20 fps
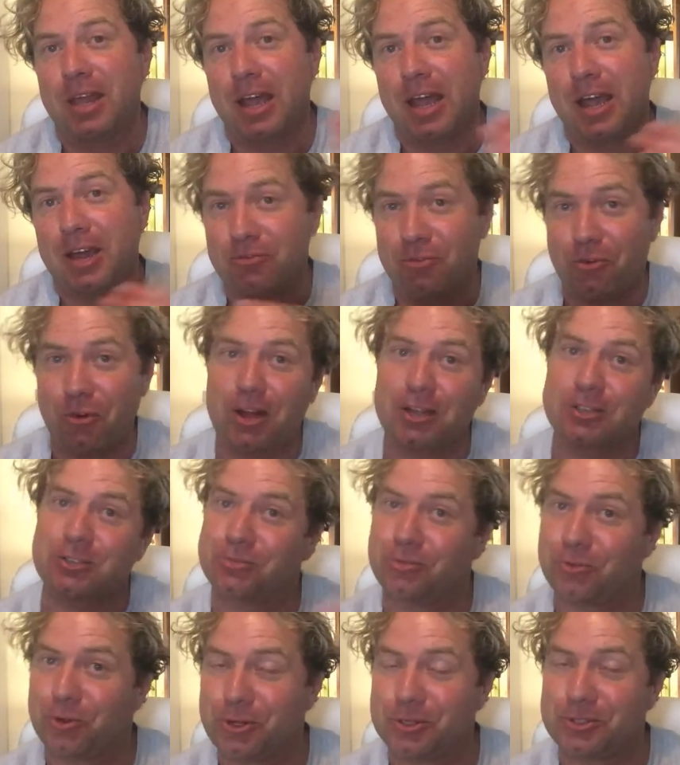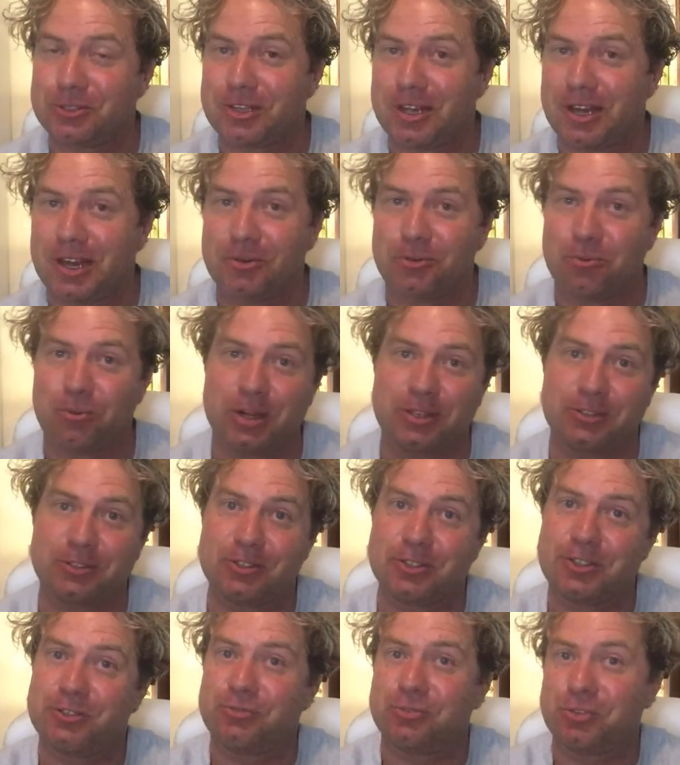and vice versa, ones
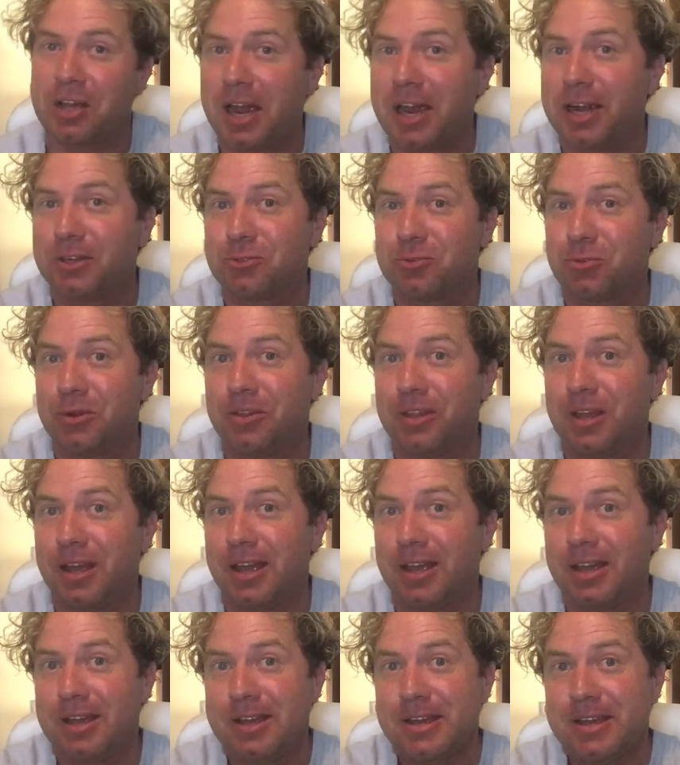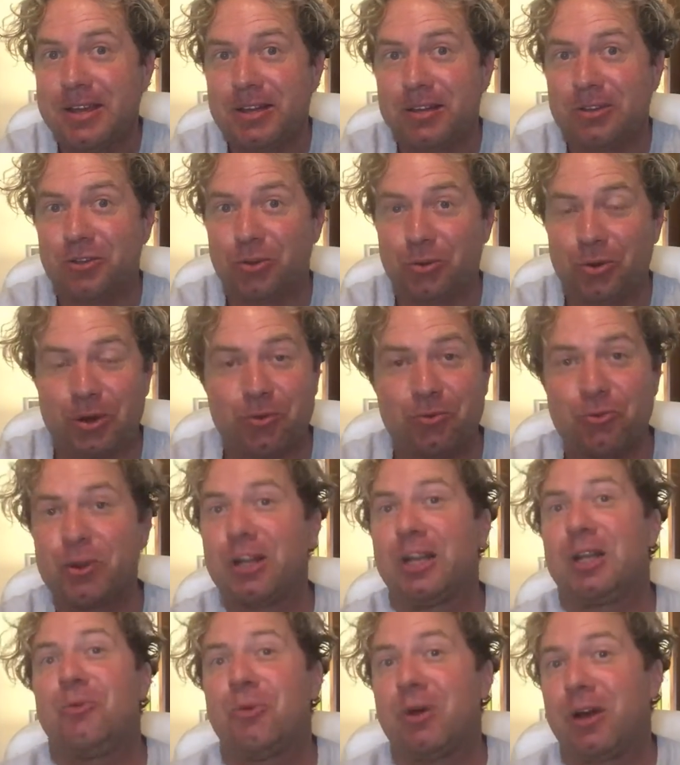that have tanked when they're doing
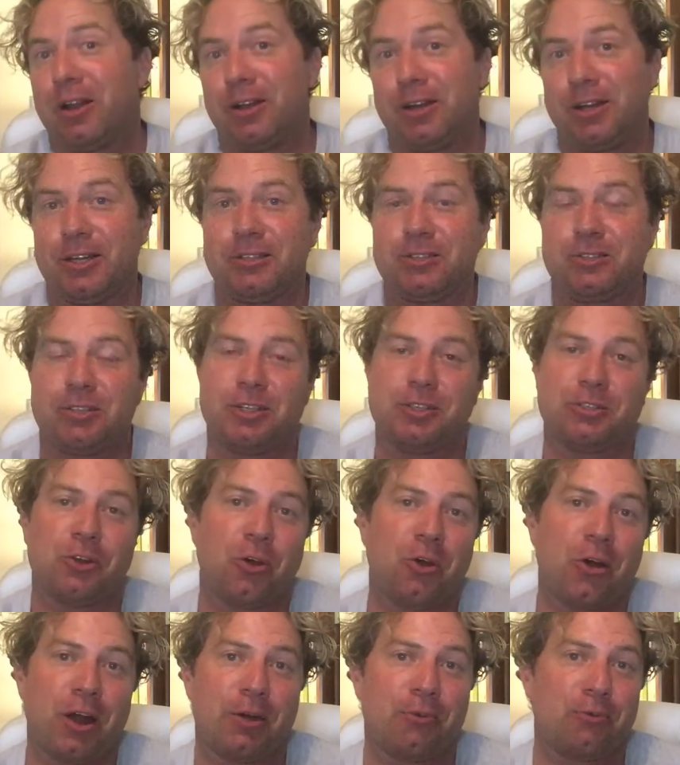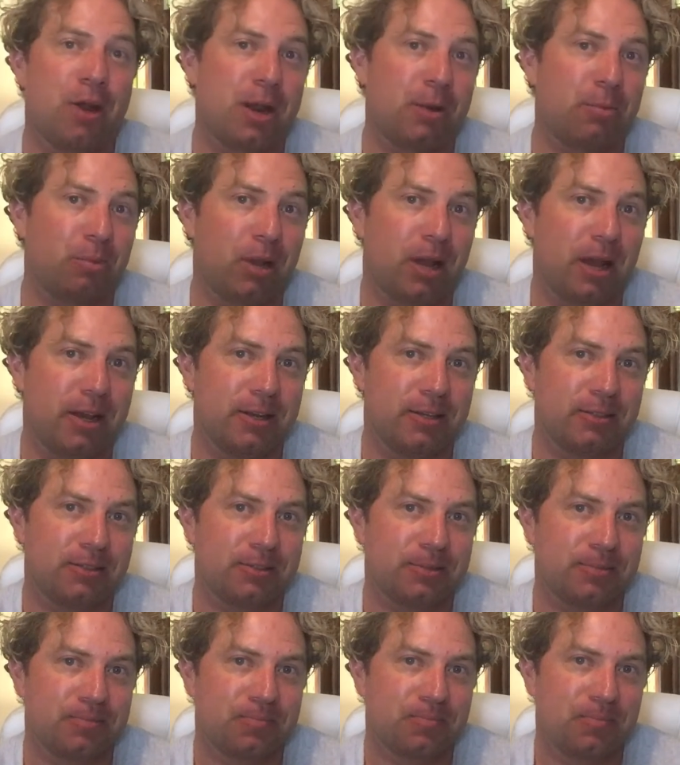really well against these higher ranked
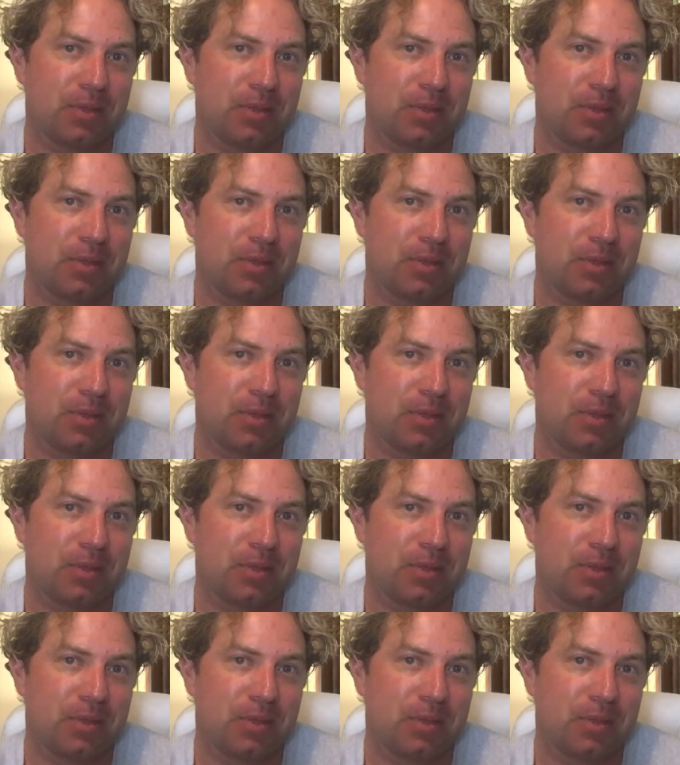players.